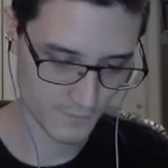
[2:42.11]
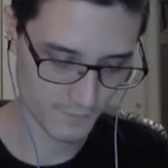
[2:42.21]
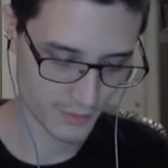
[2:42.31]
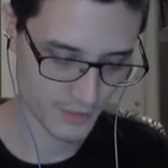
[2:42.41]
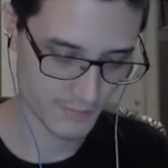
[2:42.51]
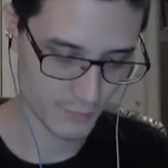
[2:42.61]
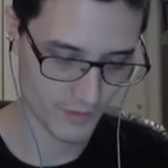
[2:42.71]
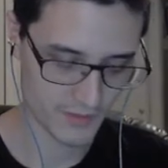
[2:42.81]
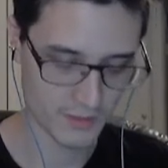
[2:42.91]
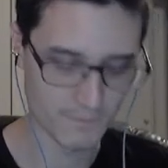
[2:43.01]
but it did
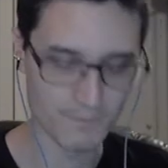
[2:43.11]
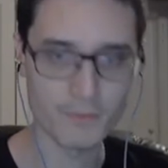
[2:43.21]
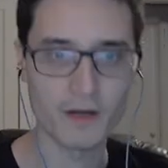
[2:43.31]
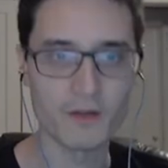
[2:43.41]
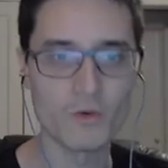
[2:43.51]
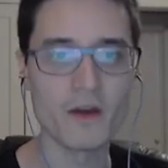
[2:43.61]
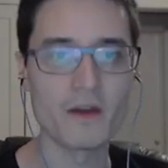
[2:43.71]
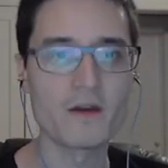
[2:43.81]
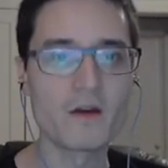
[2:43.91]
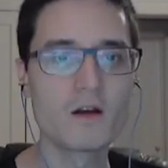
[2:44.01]
poison him. By the
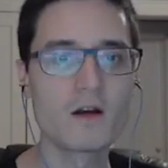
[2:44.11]
way,